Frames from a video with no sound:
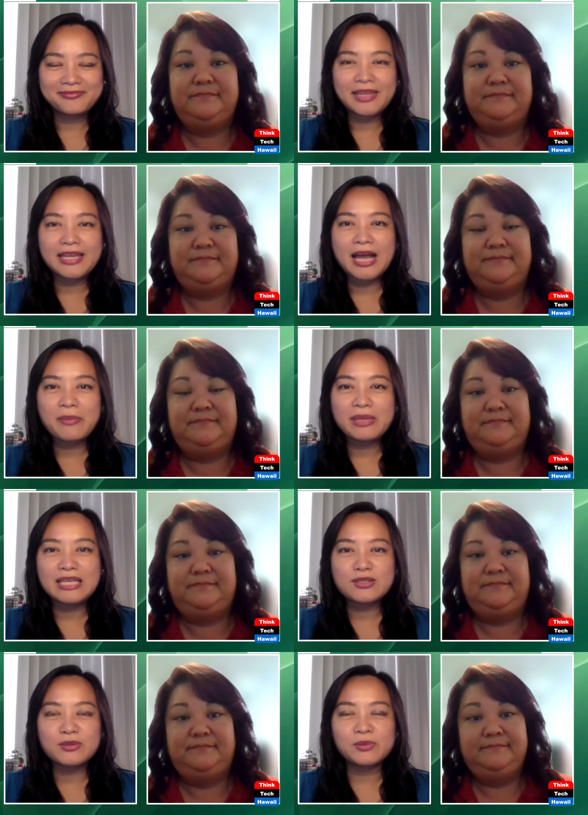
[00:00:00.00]
Speaker 1: And how many
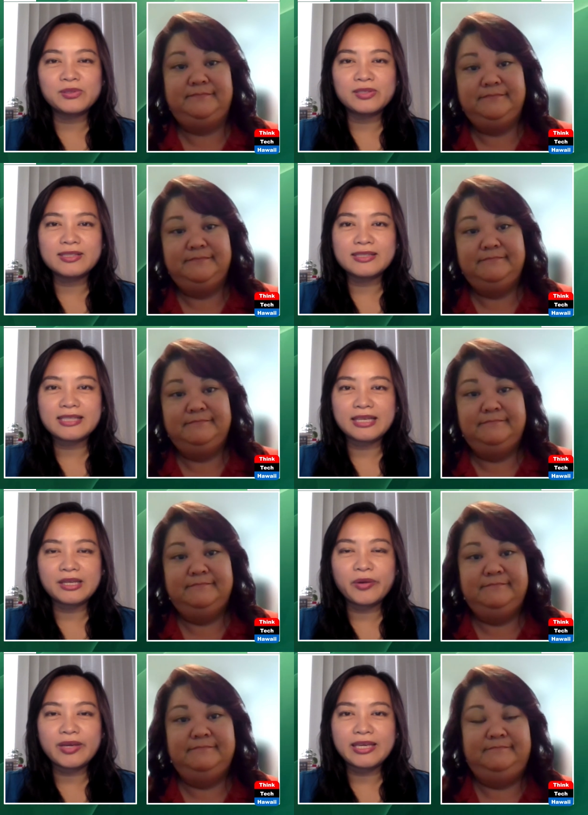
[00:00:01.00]
schools in
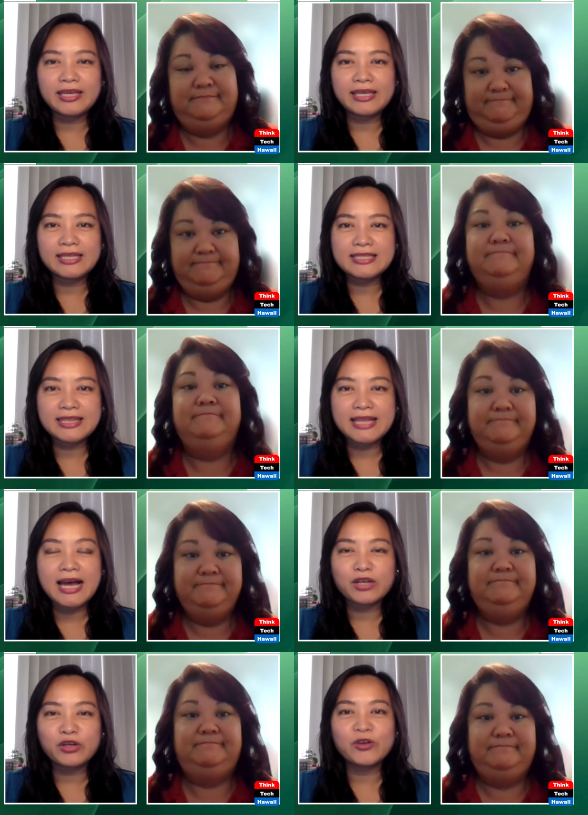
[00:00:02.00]
Hawaii is
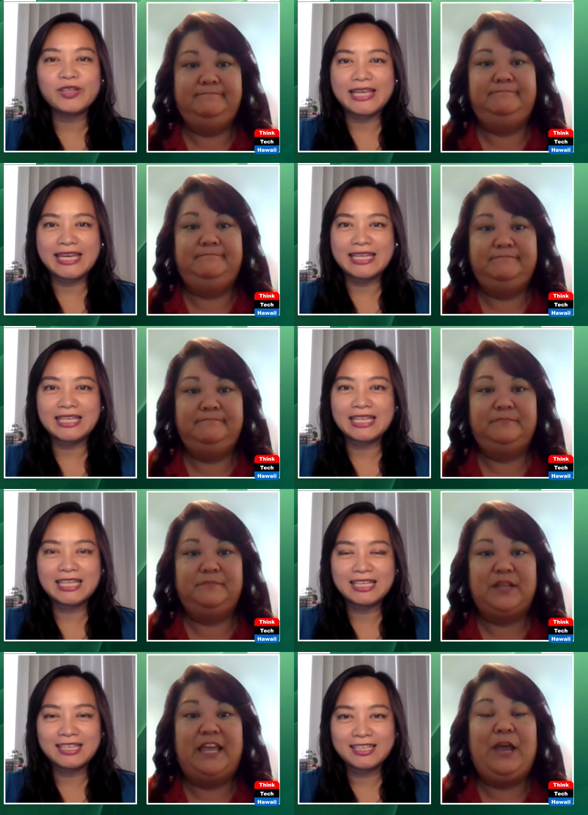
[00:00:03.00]
that currently in?
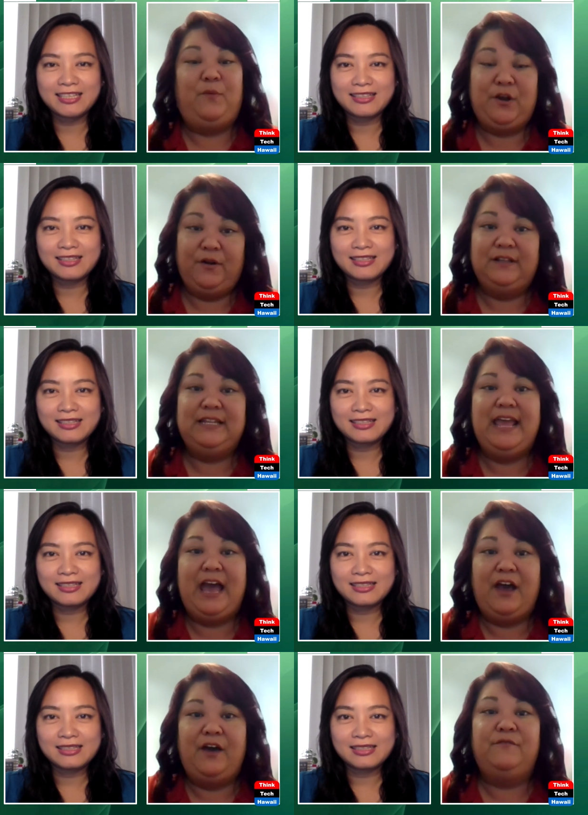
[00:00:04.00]
Speaker 2: Yeah, we currently
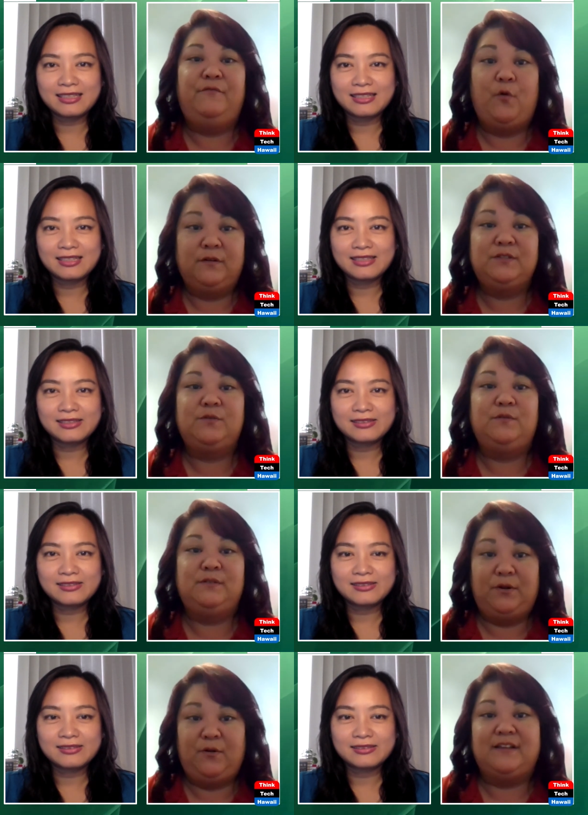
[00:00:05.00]
have four
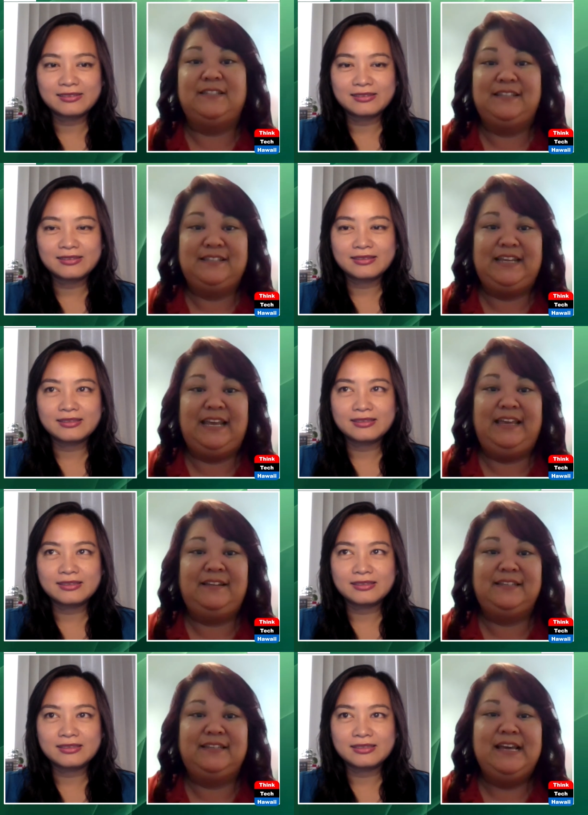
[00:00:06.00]
schools across the
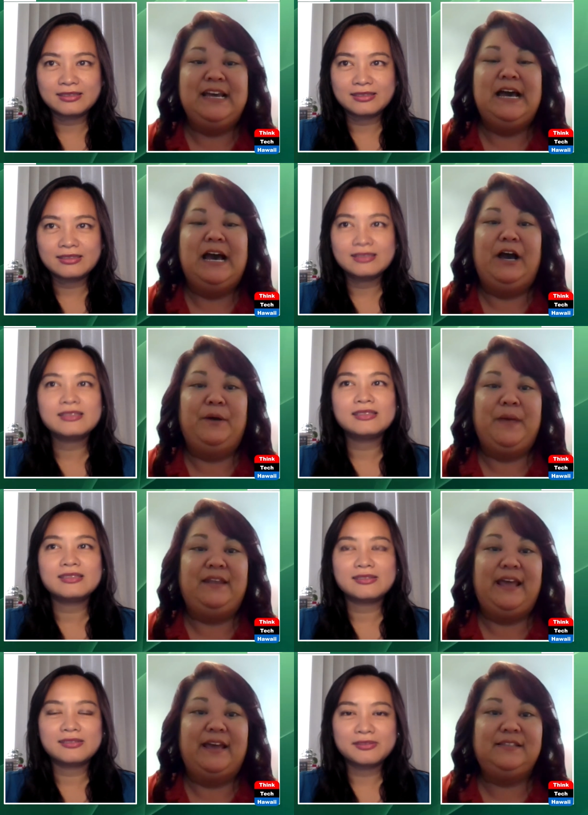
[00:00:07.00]
state. Um,
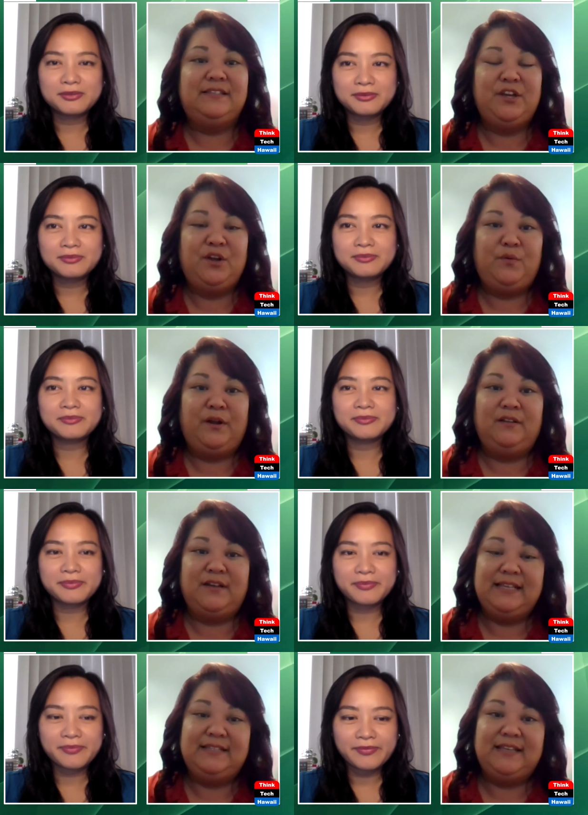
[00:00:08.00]
and next year, we're
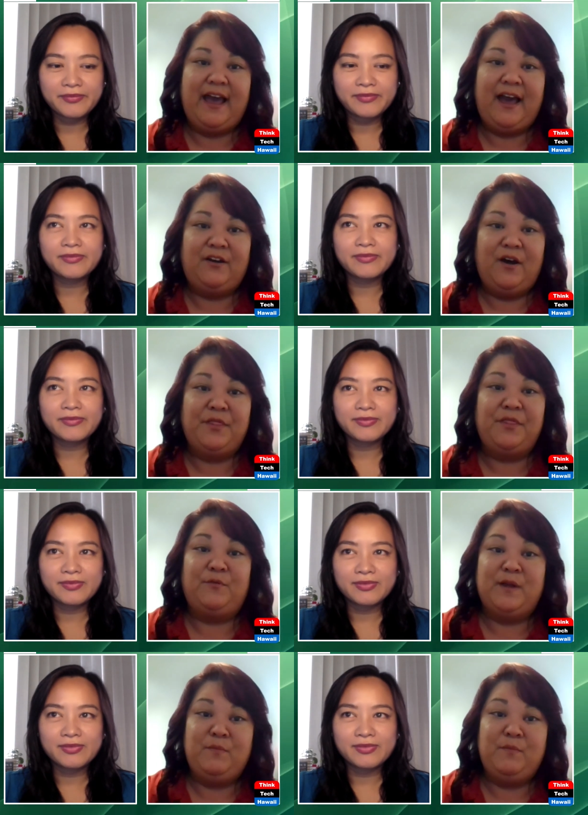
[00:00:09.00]
looking to add on three